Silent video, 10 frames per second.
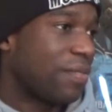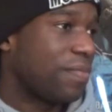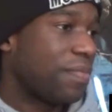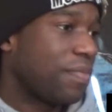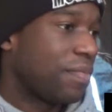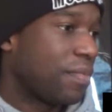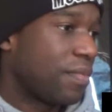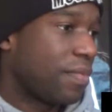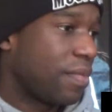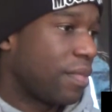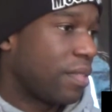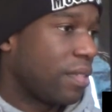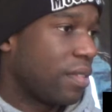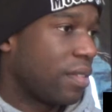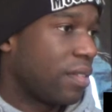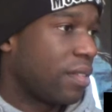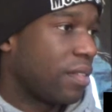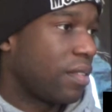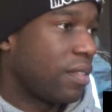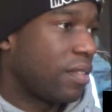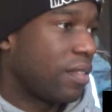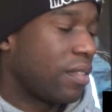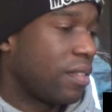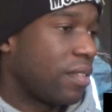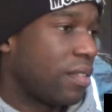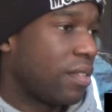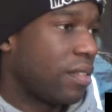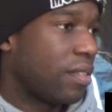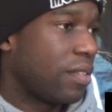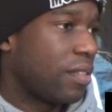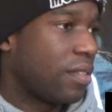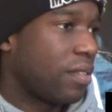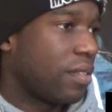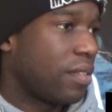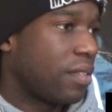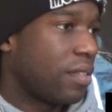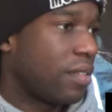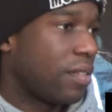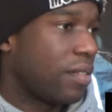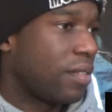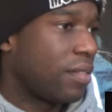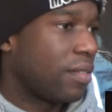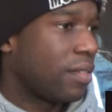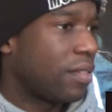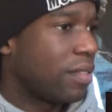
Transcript: Nothing is said.